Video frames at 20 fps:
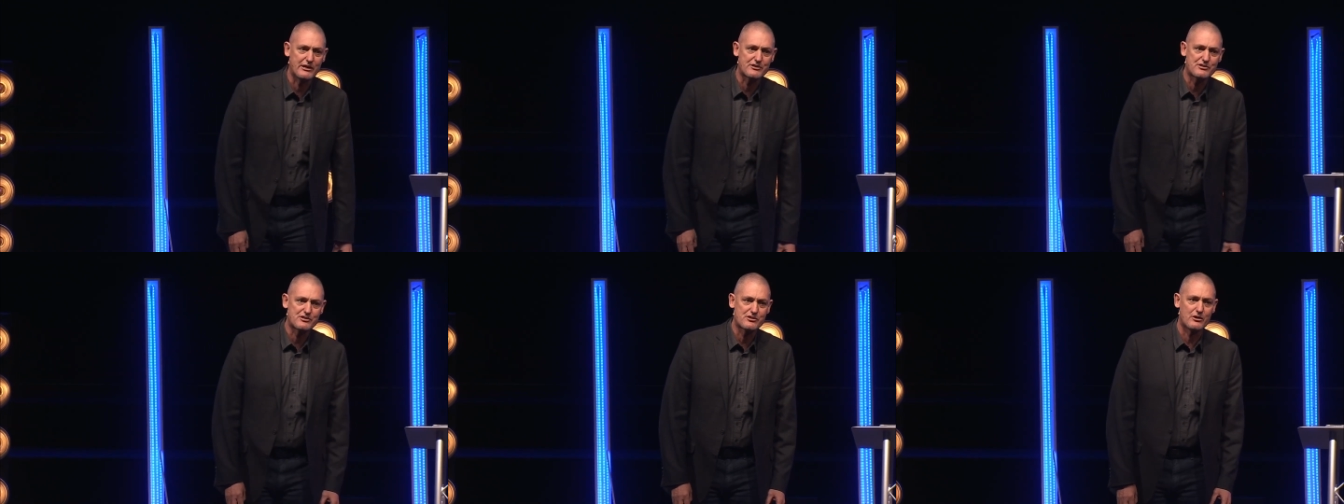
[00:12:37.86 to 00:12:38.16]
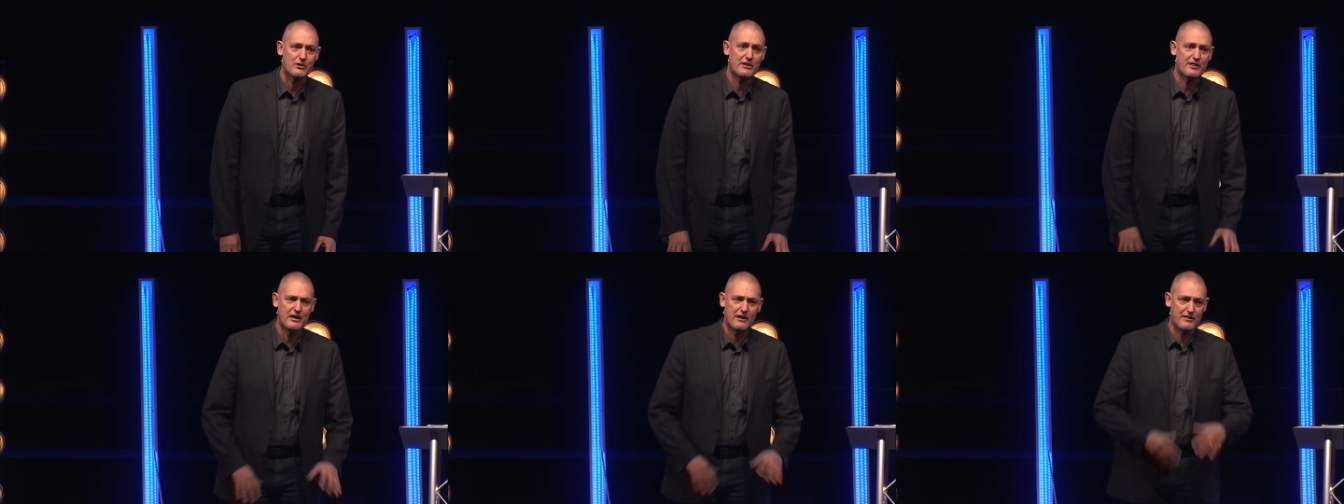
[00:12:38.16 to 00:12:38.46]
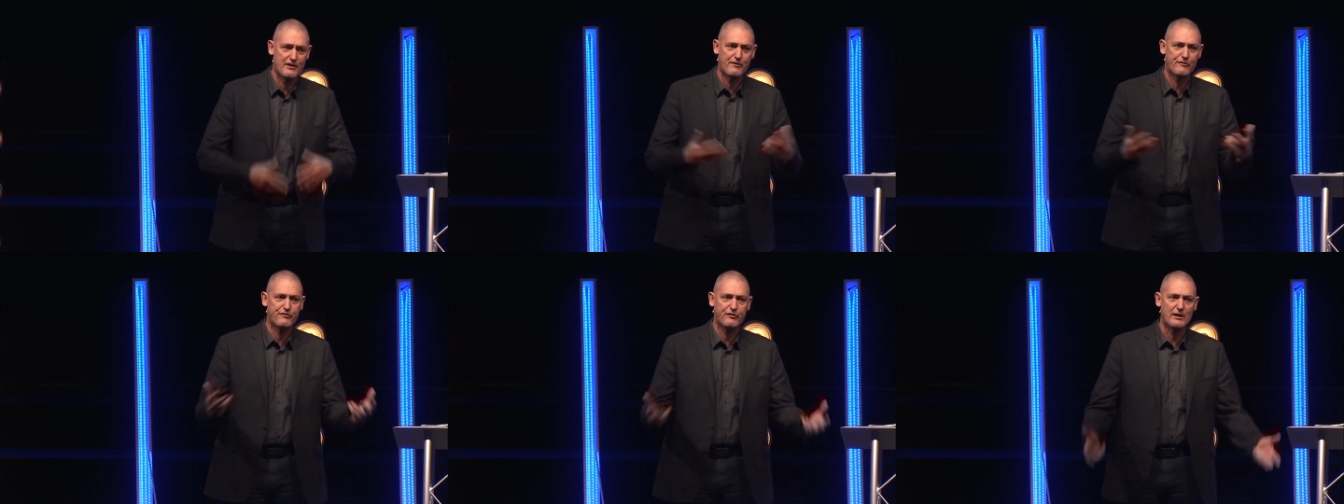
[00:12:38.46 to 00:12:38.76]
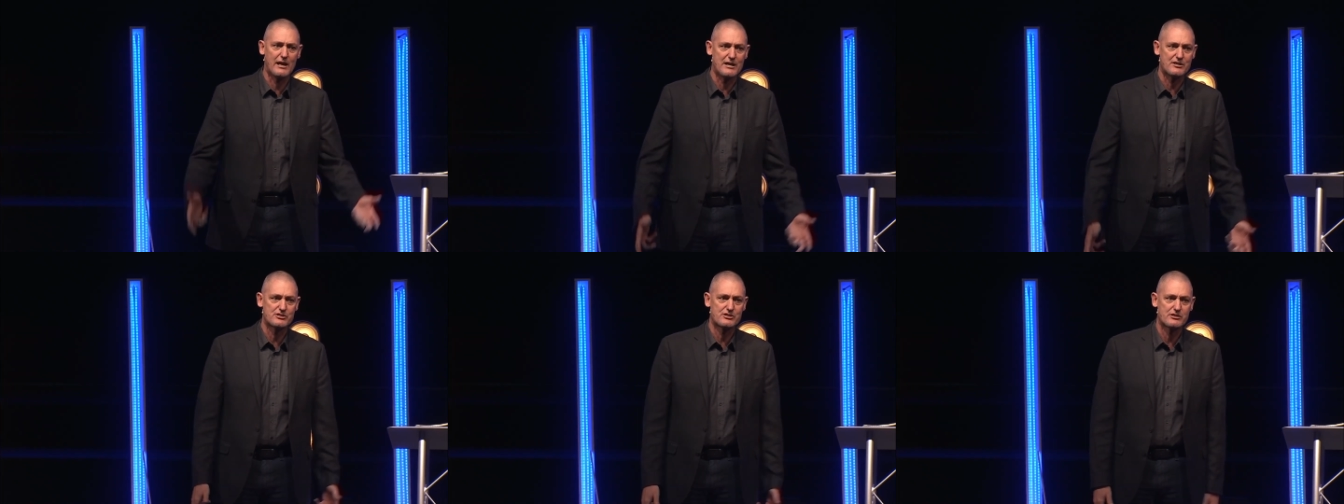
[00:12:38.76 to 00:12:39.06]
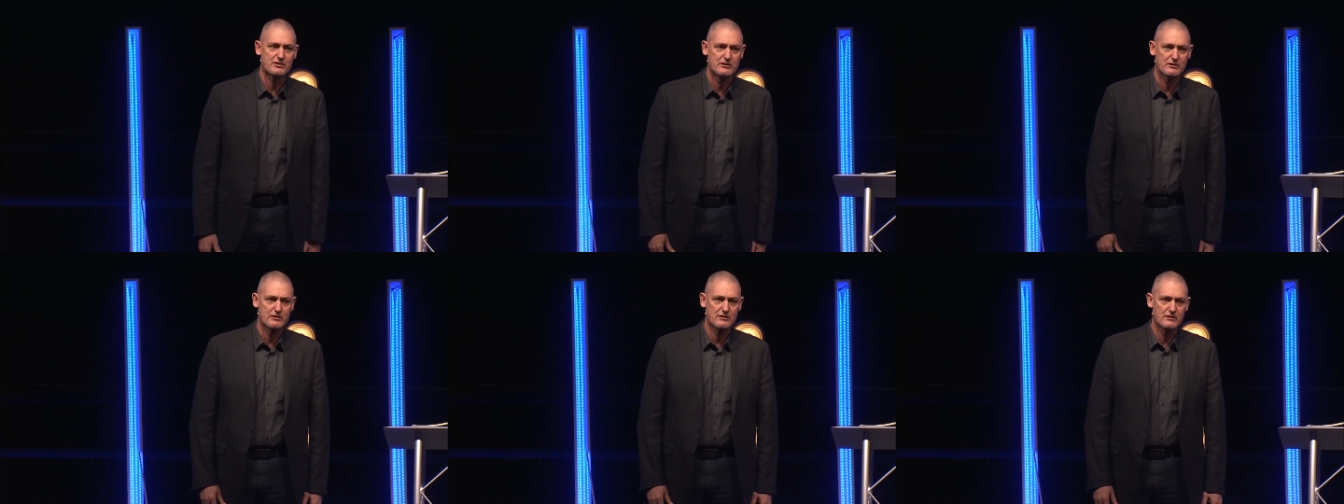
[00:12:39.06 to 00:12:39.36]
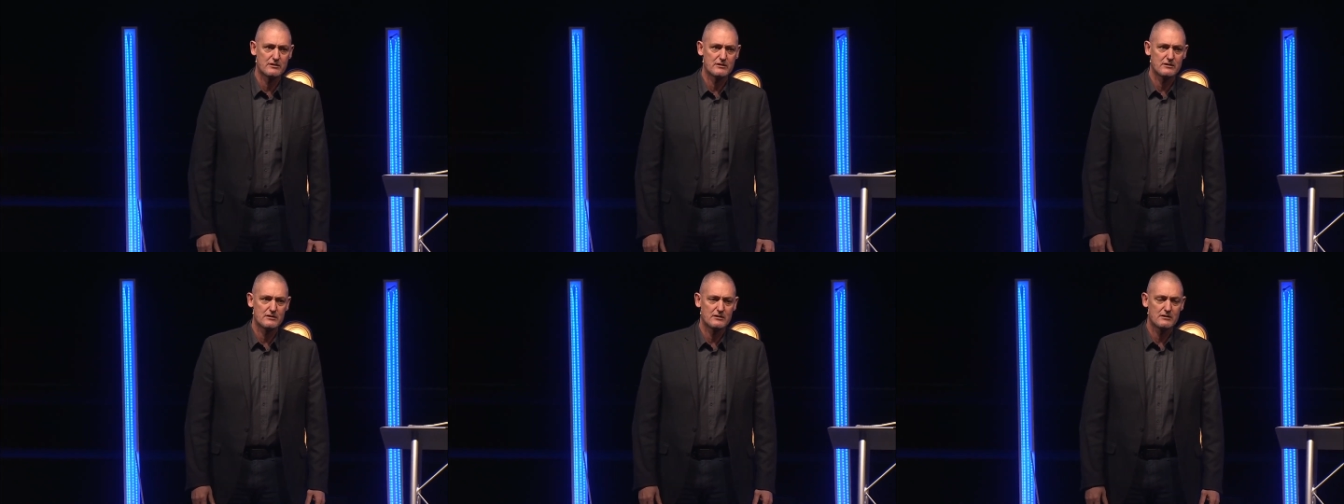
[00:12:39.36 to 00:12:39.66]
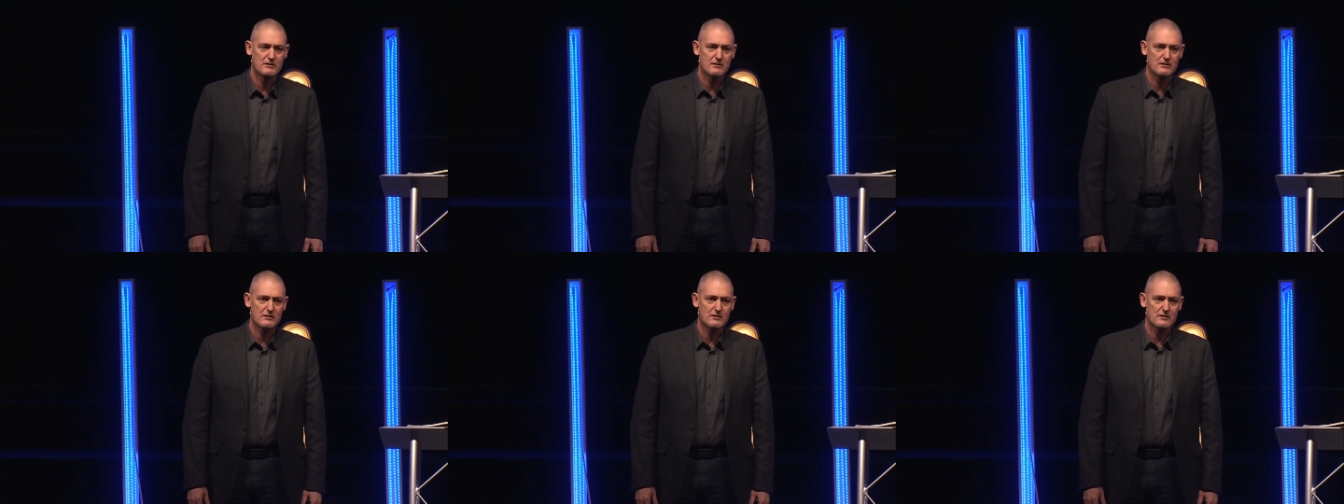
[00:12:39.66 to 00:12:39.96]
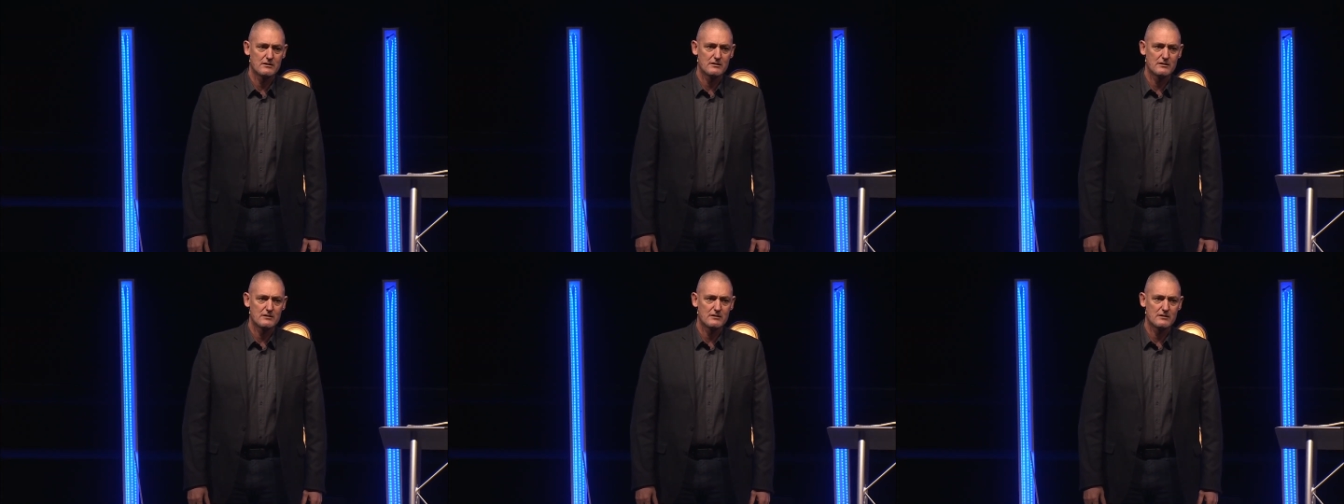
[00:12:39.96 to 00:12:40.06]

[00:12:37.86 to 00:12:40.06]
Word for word: their soul, their, their flesh. It's in there.